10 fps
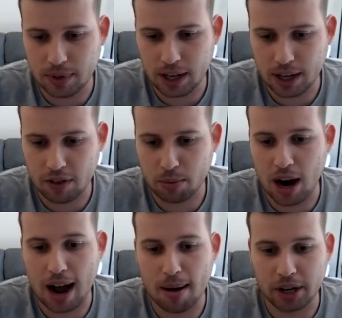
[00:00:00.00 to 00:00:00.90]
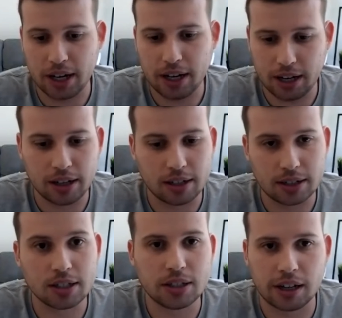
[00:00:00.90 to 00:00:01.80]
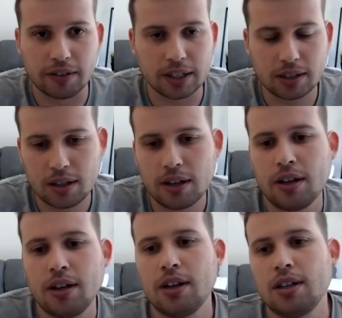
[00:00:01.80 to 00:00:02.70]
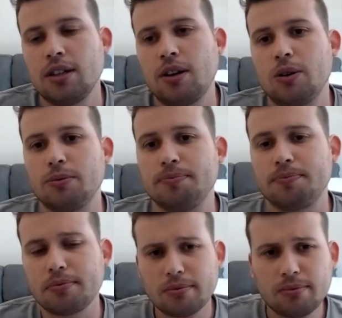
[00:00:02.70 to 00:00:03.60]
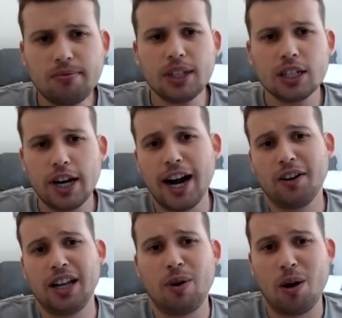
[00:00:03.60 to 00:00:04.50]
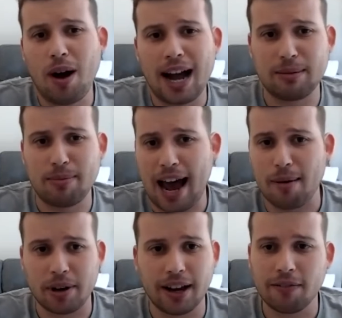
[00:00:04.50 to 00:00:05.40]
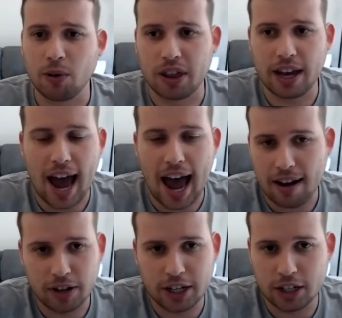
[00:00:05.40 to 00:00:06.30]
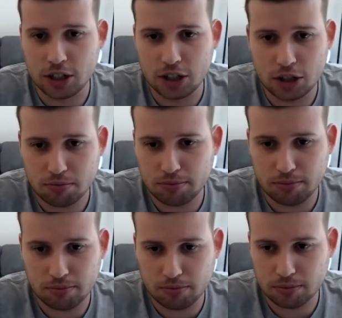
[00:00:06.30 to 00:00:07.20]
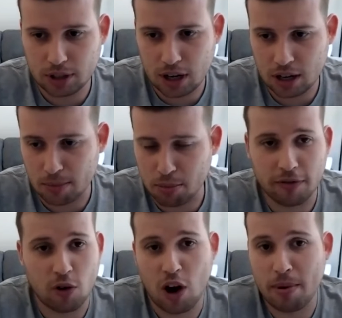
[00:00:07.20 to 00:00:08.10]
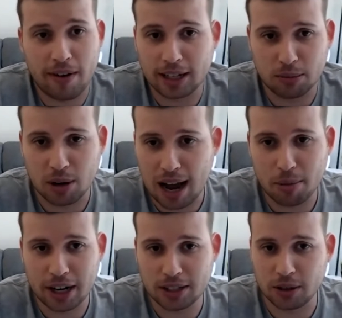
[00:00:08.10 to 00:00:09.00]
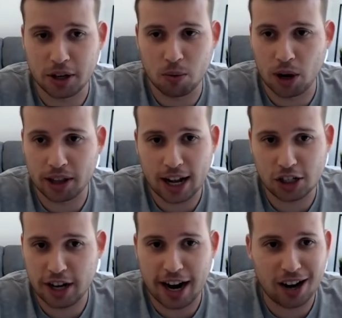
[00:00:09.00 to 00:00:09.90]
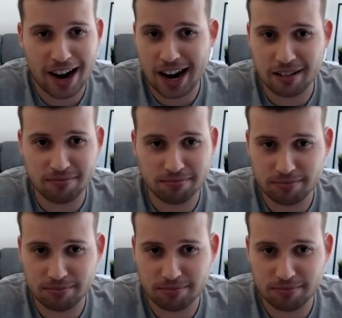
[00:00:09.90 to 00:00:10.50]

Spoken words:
if the property is in service. So generally what winds up happening for the average a performing rental property, so you're one that's generating